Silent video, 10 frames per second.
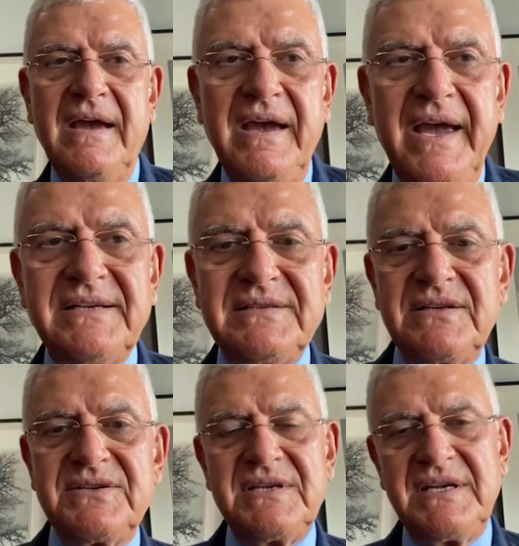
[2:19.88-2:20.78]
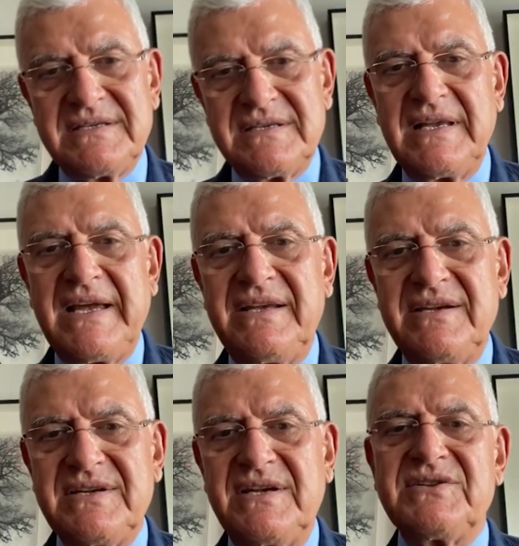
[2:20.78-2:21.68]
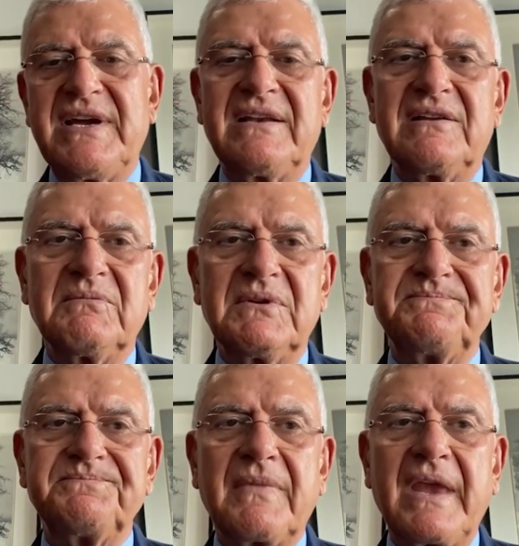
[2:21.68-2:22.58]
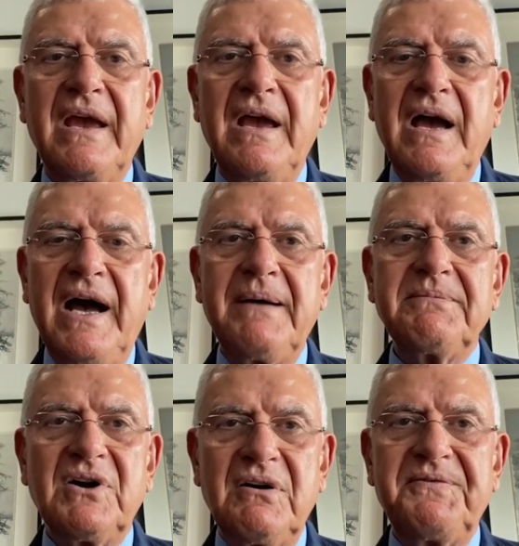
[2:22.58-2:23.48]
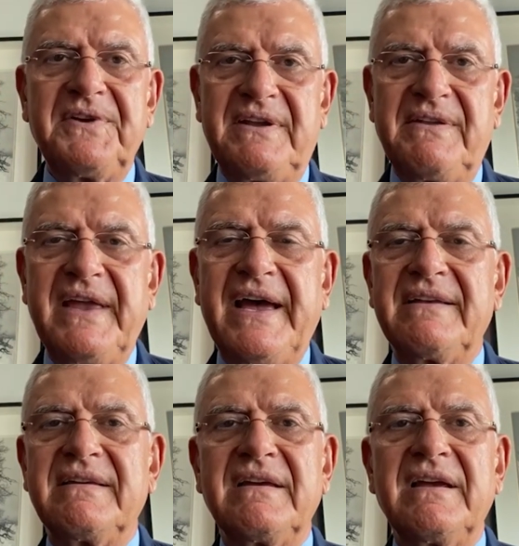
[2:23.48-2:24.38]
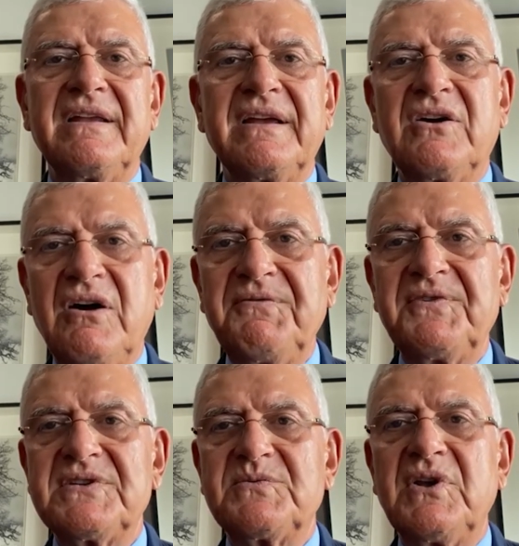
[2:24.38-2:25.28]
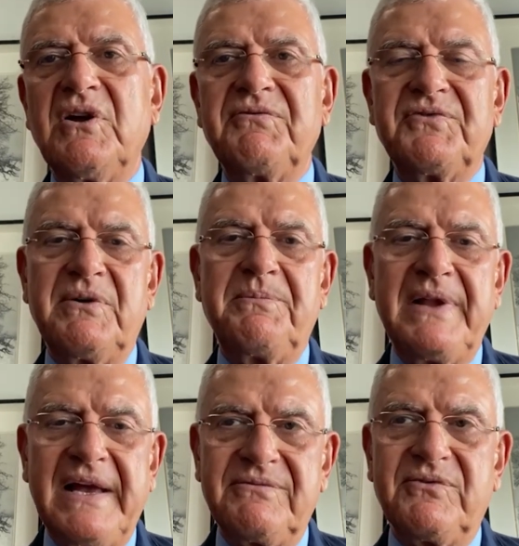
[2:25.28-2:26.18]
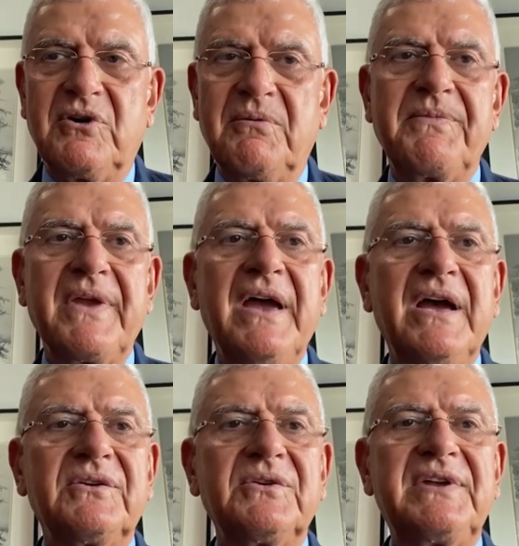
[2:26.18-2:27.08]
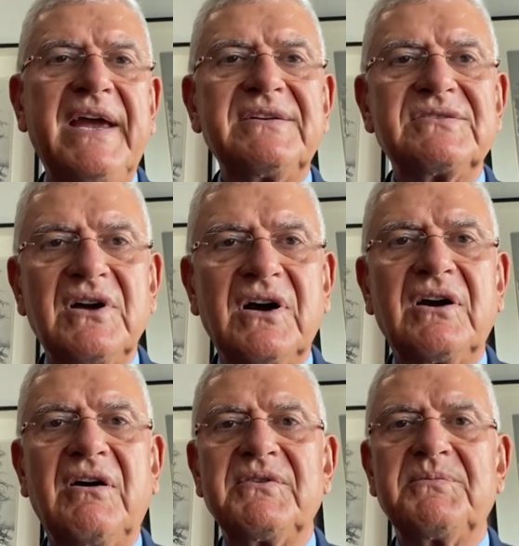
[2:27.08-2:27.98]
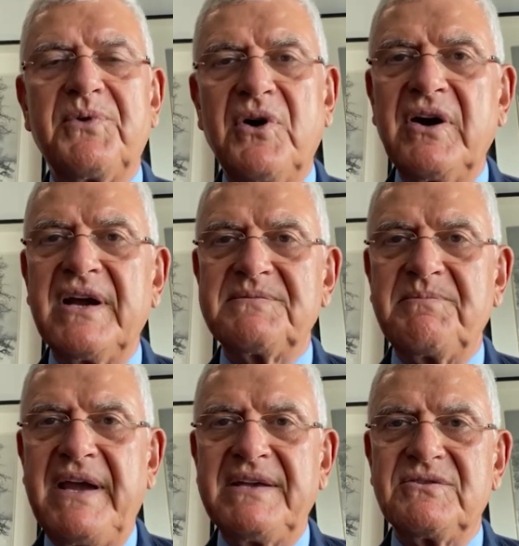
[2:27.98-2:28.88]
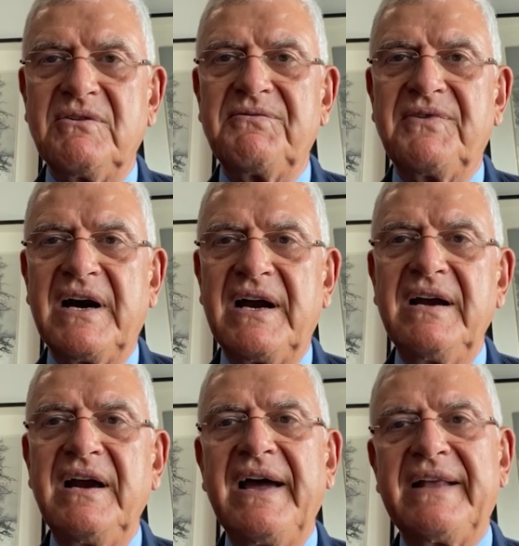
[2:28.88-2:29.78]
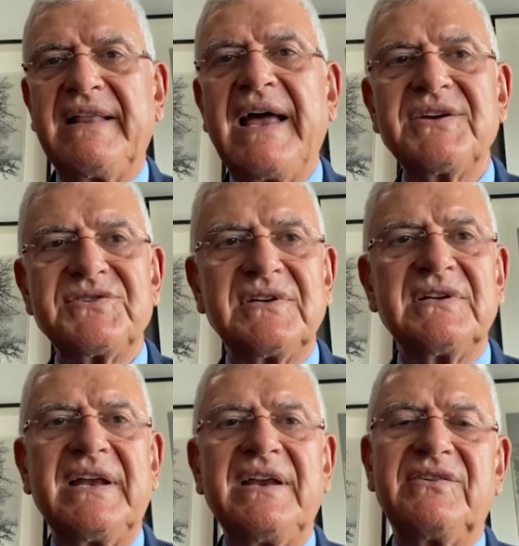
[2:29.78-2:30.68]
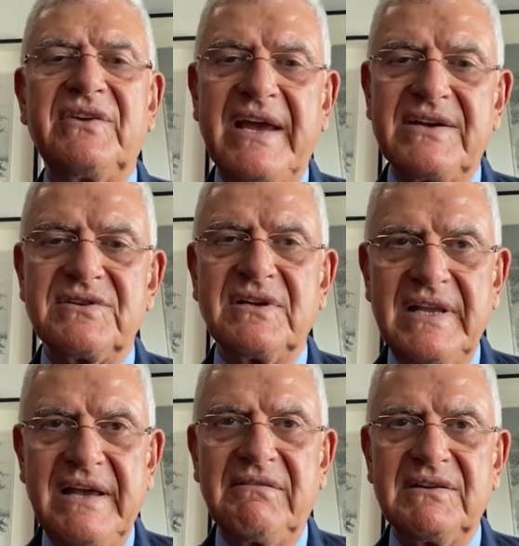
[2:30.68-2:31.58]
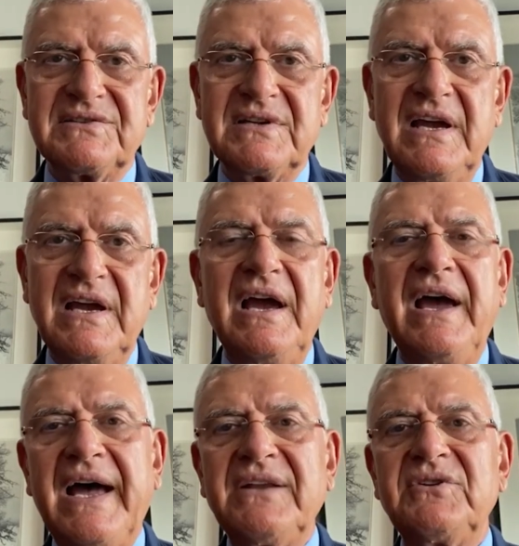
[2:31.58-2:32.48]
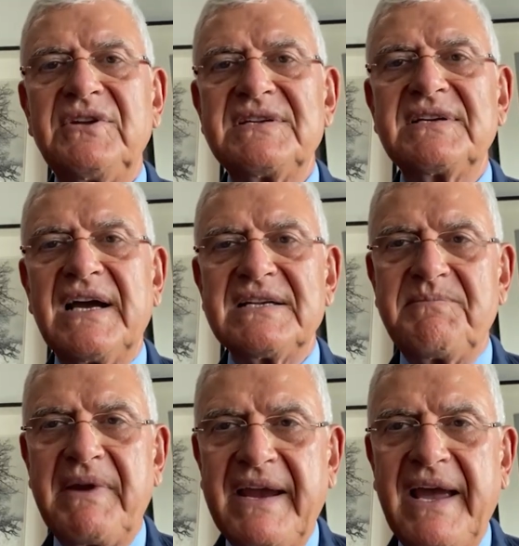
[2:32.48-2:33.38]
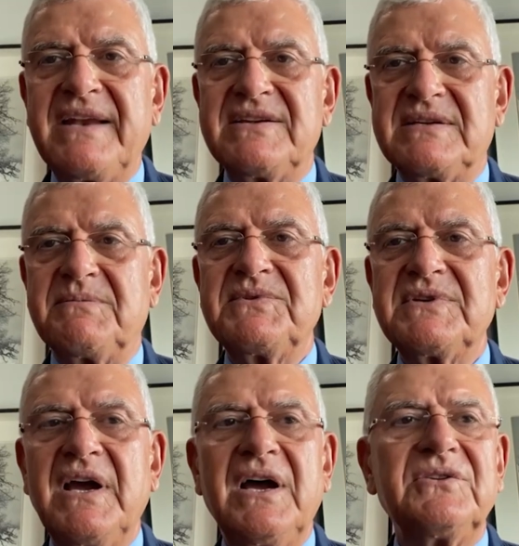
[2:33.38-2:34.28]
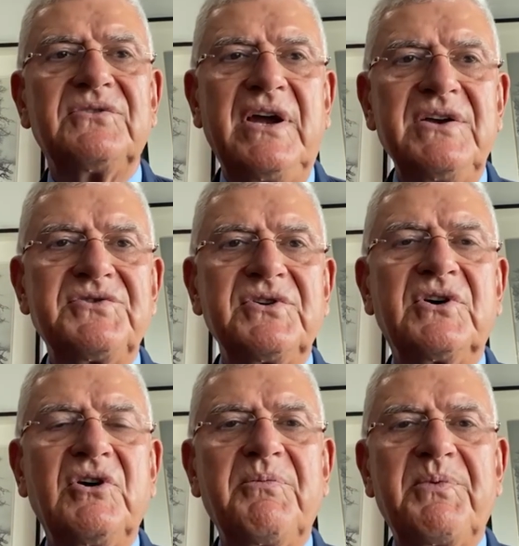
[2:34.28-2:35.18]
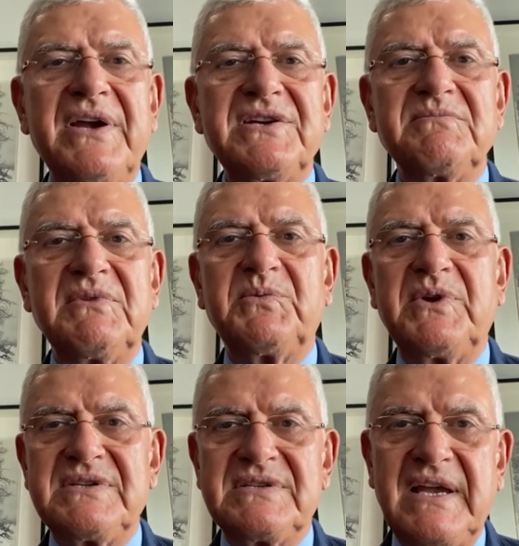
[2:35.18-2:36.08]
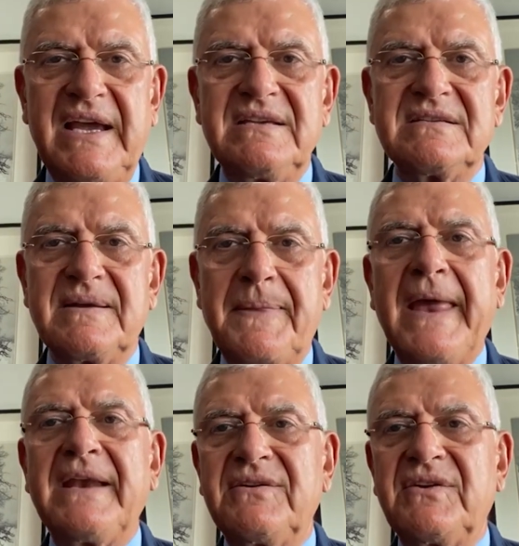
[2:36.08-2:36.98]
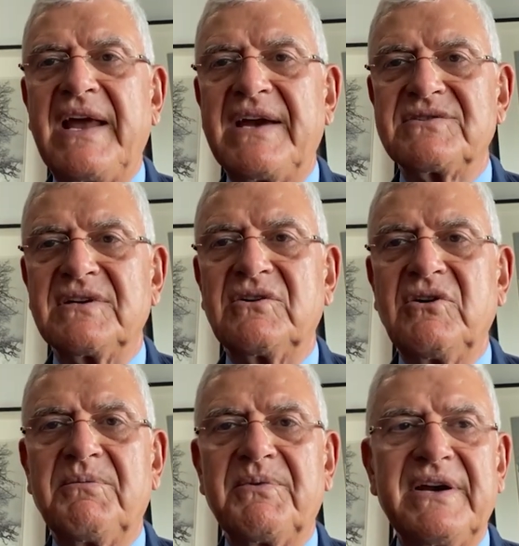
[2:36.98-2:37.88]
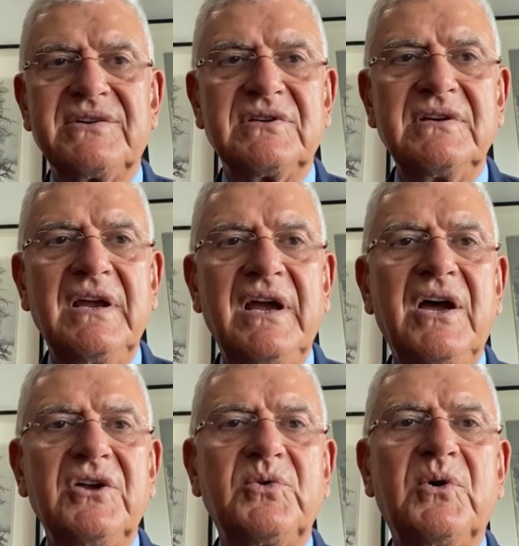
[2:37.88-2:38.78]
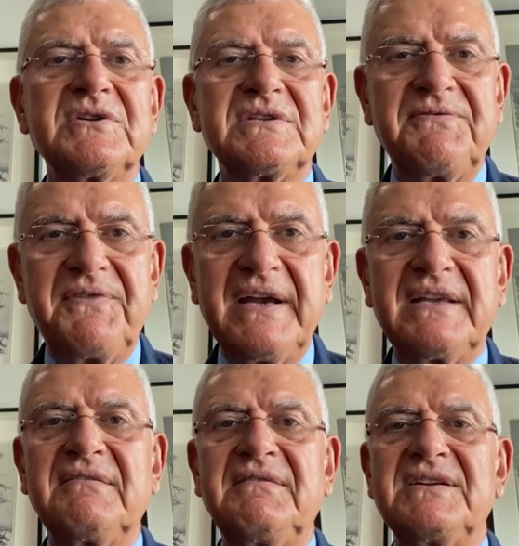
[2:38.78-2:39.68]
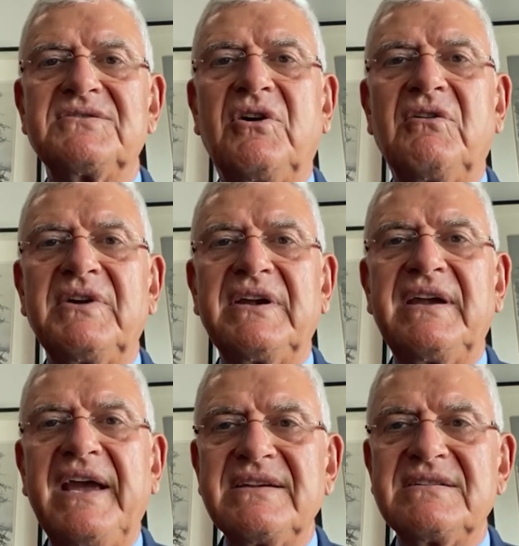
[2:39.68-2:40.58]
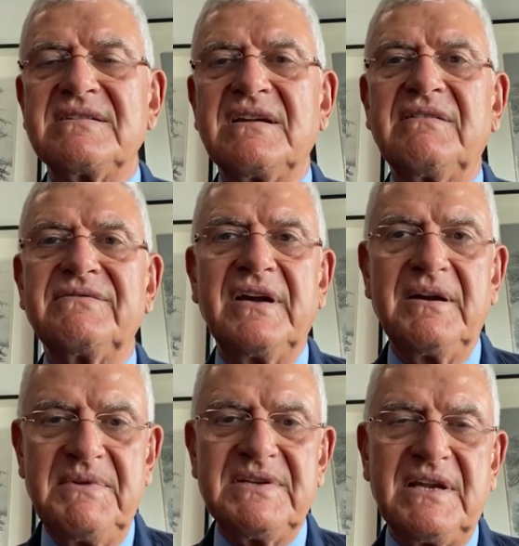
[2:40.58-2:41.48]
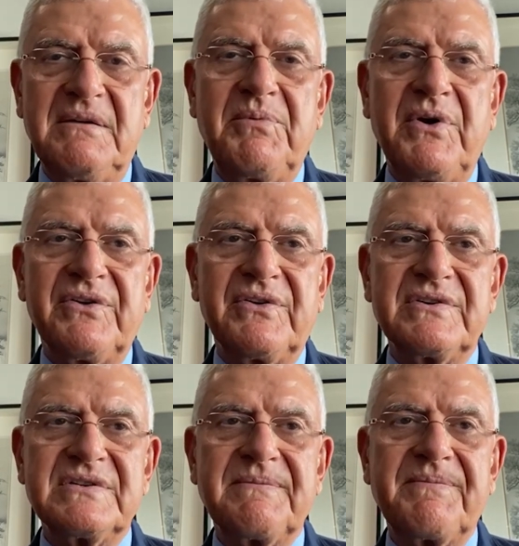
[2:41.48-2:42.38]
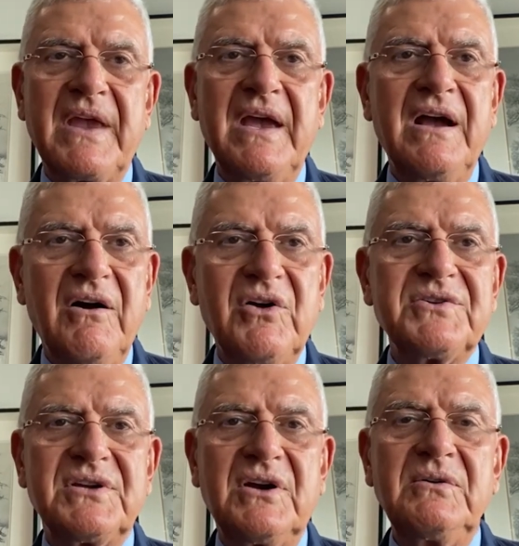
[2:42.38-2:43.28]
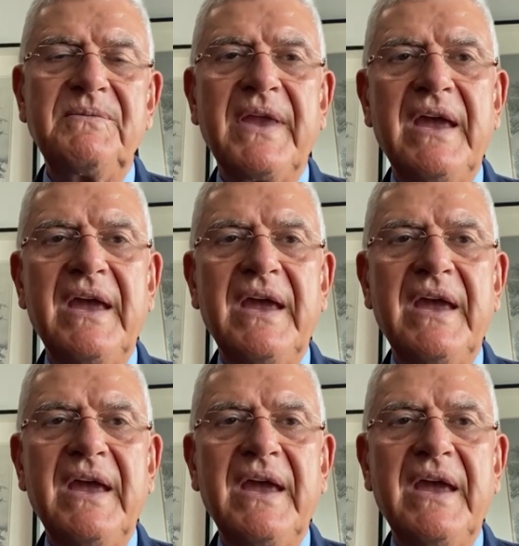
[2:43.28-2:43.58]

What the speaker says: Excellencies, ladies and gentlemen, I'm confident that the conference will offer a platform to take stock of the progress made so far at national and international levels and to discuss mechanisms to ensure cooperation between states and international cooperation towards effectively solving cases of missing persons. Also,